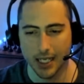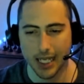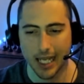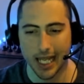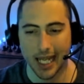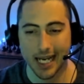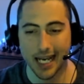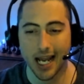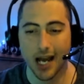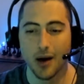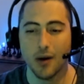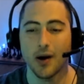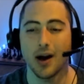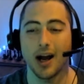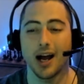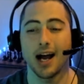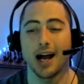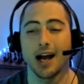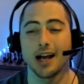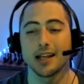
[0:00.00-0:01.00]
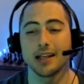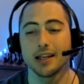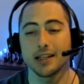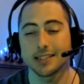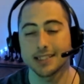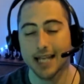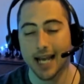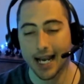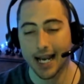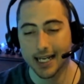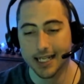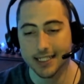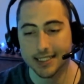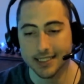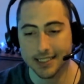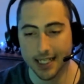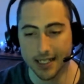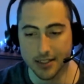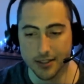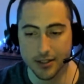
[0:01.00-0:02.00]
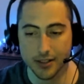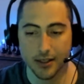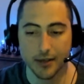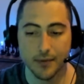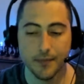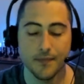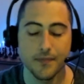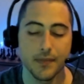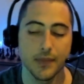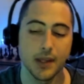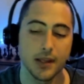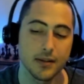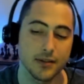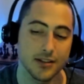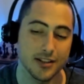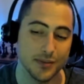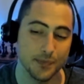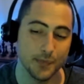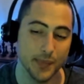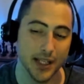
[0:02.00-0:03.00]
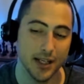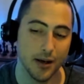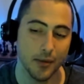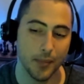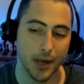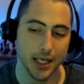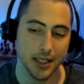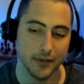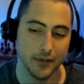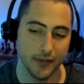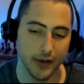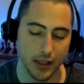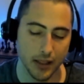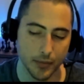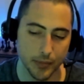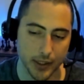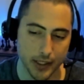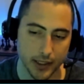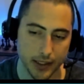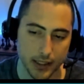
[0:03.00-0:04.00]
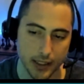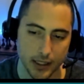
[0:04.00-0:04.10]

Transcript: And now I attack his center to speed up my development.